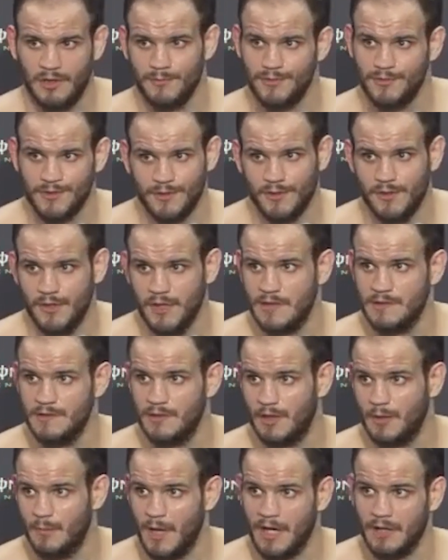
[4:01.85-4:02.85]
I'm sure you guys
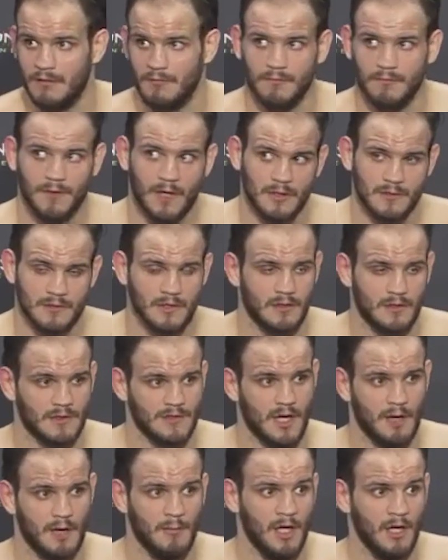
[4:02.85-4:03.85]
hear about it from fighters all the
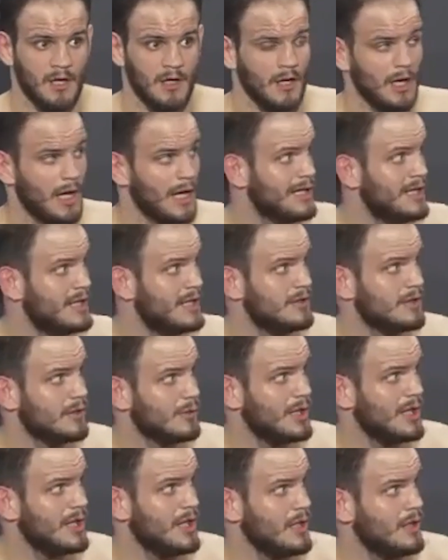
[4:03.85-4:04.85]
time. I get in the
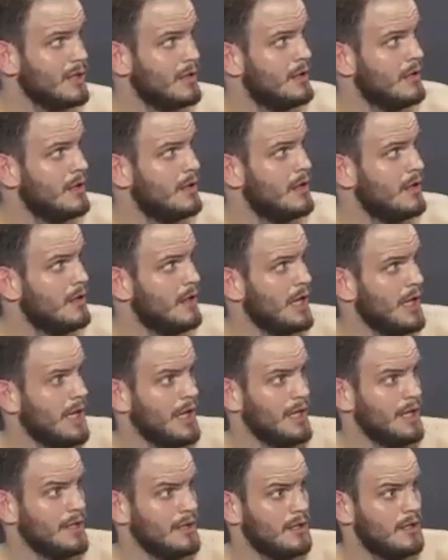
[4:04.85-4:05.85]
ring
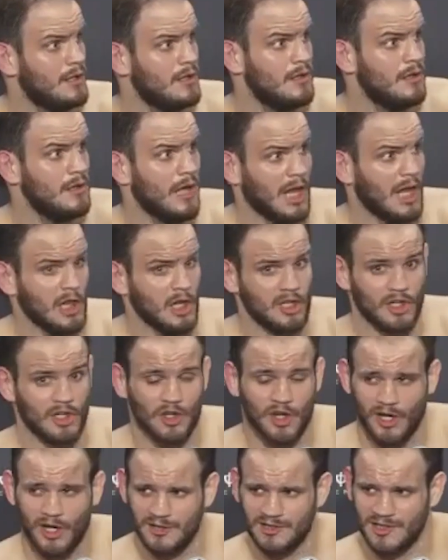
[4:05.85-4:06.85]
and I look
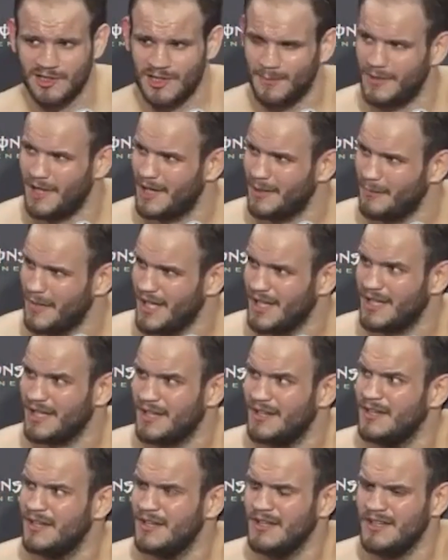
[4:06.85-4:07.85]
across and I'm like, man,
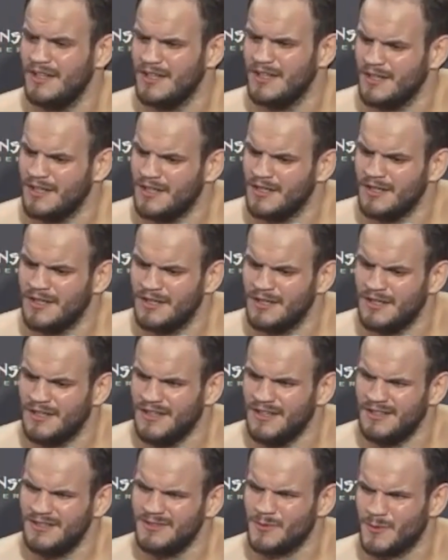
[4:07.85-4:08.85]

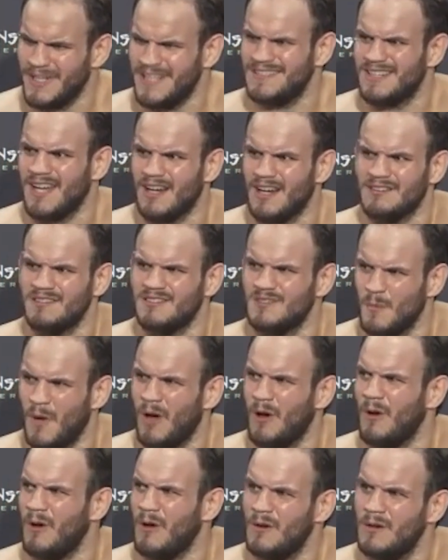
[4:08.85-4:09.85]
this ring's kind of
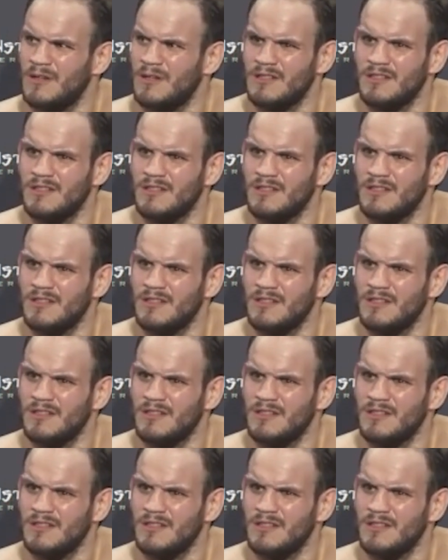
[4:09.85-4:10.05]
small.